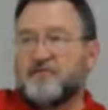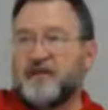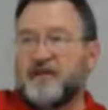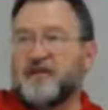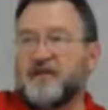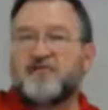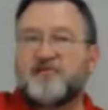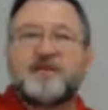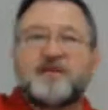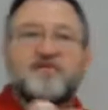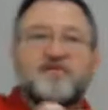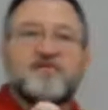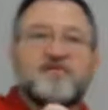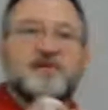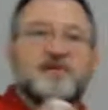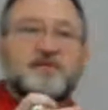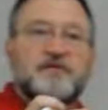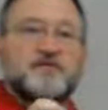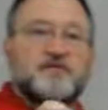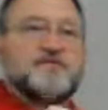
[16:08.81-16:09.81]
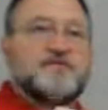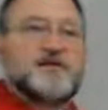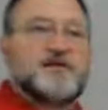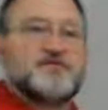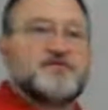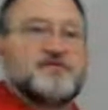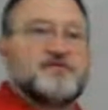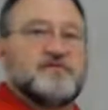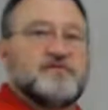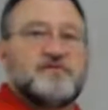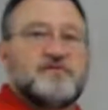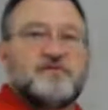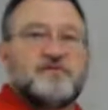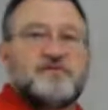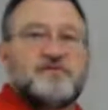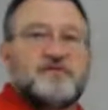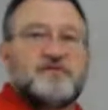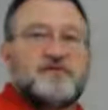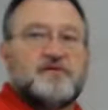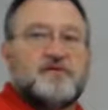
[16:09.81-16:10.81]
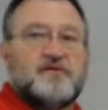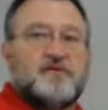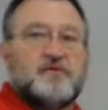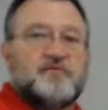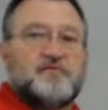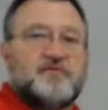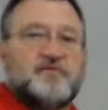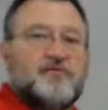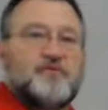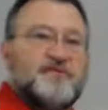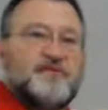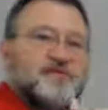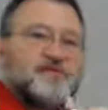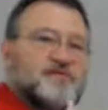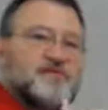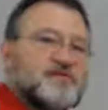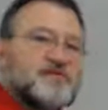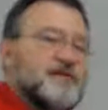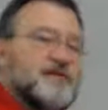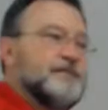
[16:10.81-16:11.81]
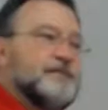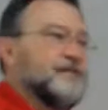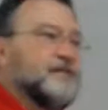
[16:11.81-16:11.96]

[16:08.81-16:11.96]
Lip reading: It doesn't give us any information when we're doing this,